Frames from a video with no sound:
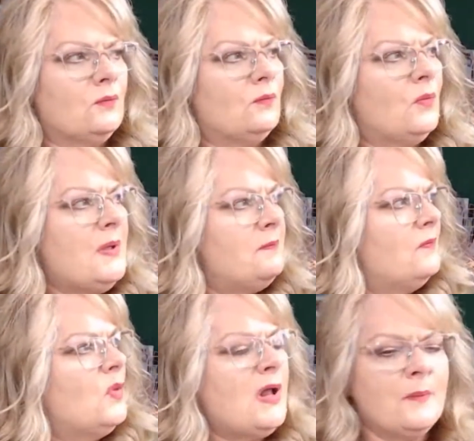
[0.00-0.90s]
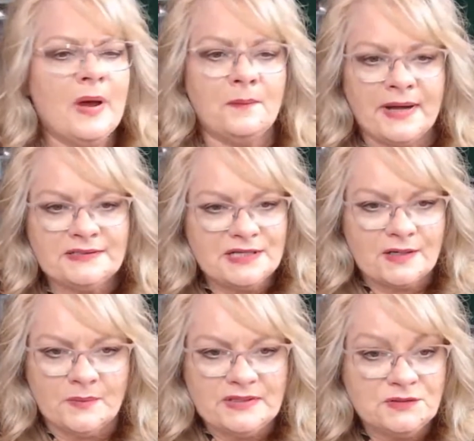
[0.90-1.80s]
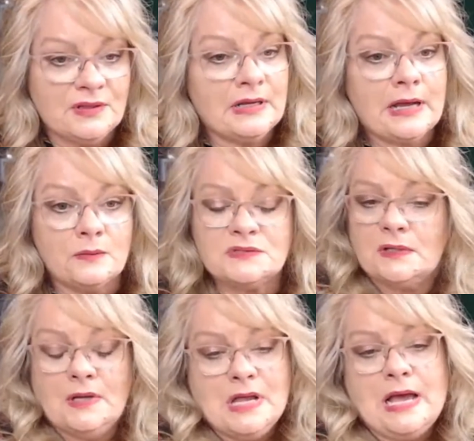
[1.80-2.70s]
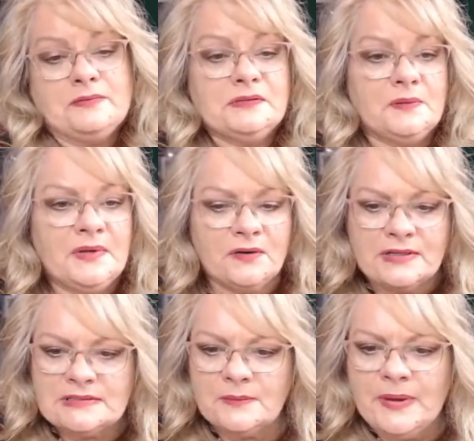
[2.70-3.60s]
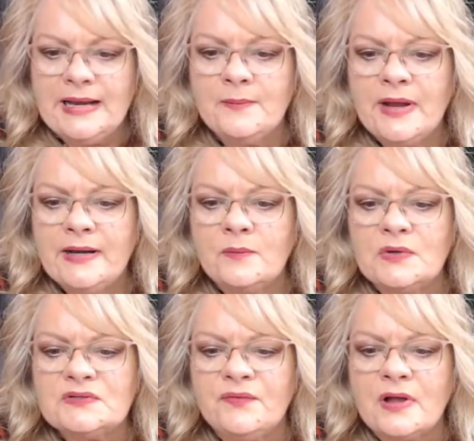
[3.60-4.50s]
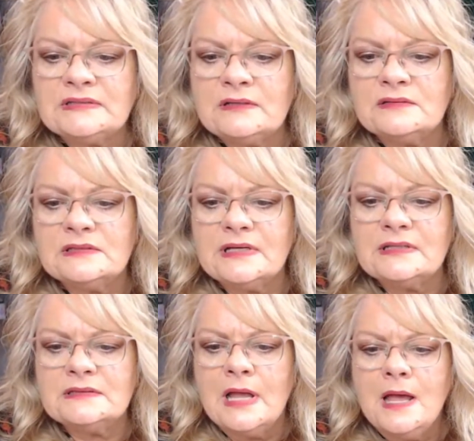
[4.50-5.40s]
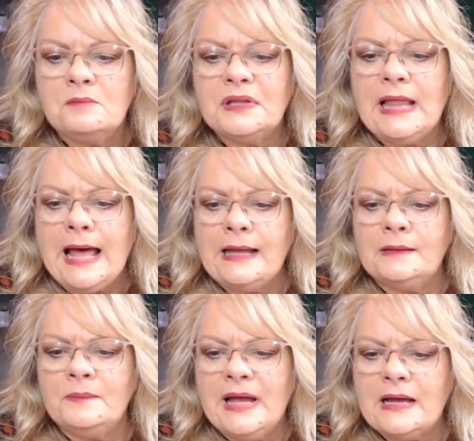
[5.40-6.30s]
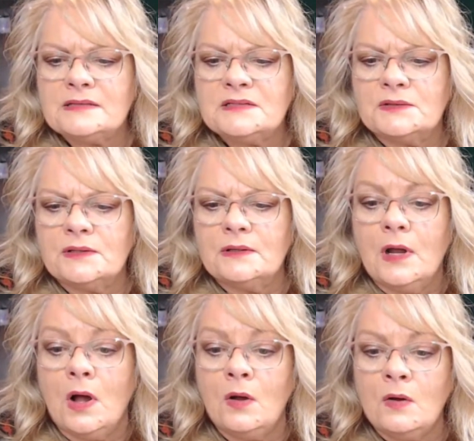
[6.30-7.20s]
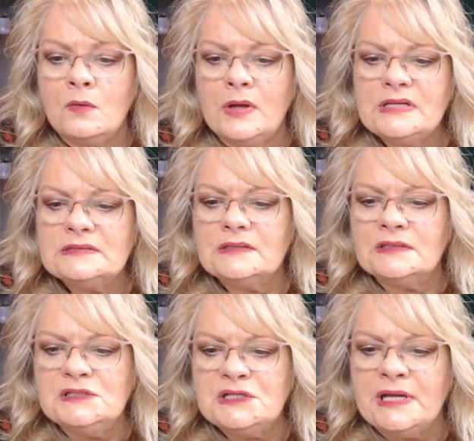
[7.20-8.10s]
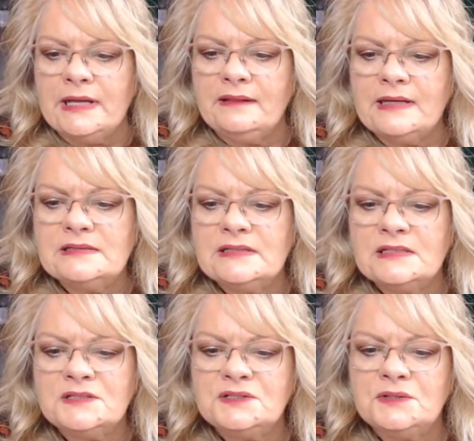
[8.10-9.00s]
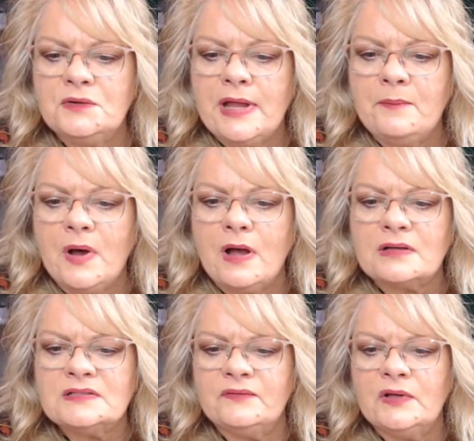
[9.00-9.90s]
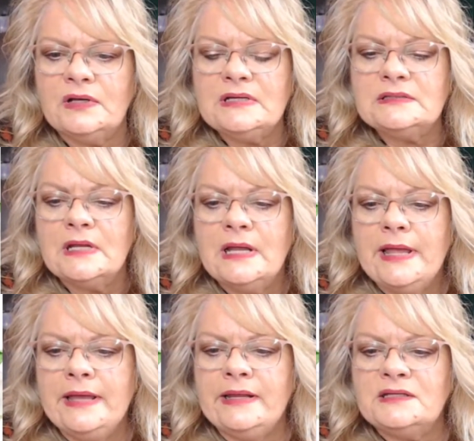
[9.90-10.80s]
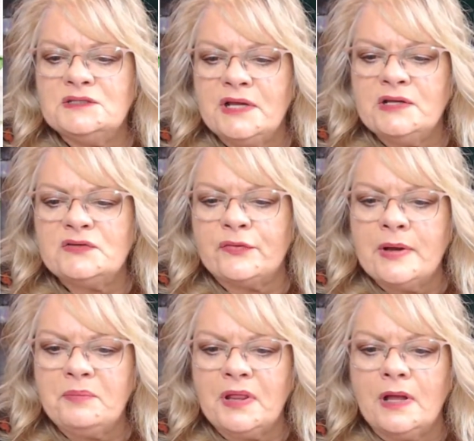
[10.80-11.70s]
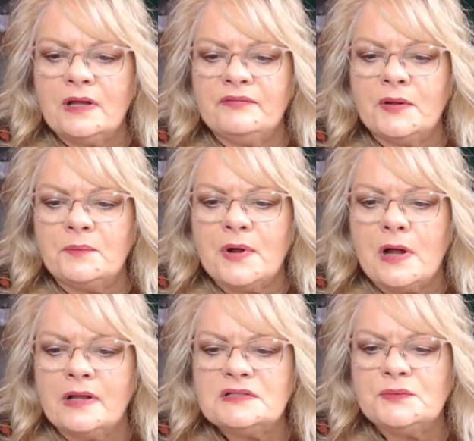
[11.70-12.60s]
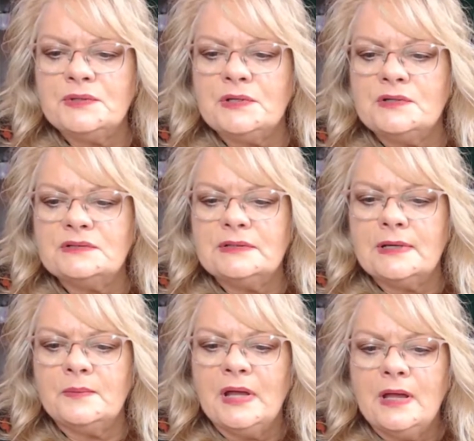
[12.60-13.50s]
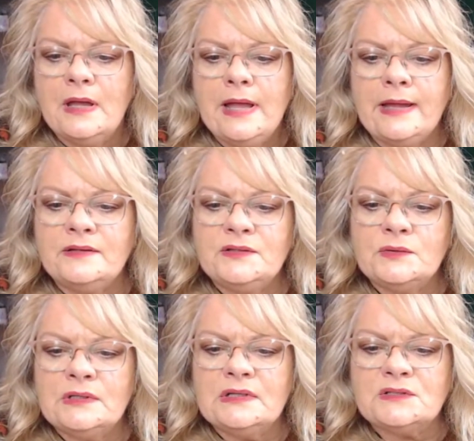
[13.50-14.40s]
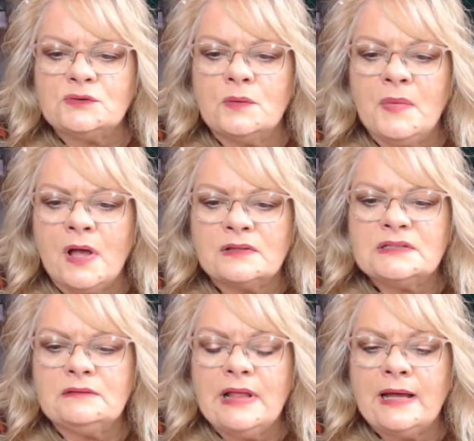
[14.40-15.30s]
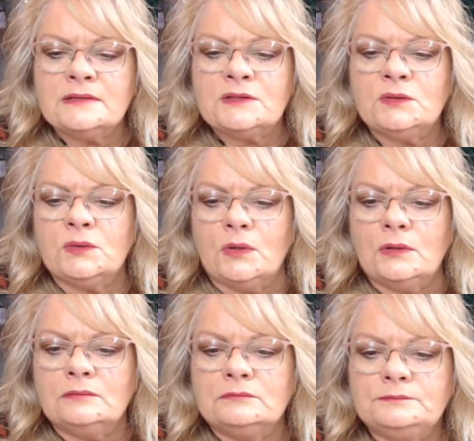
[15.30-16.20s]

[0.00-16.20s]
what about my channel made you think I was interested in painting by numbers? Foxhouse says, Plaid Ambassador, is legit. They send you a box of goodies in exchange for a plug of their products when you use them and do an initial unboxing. That's cool.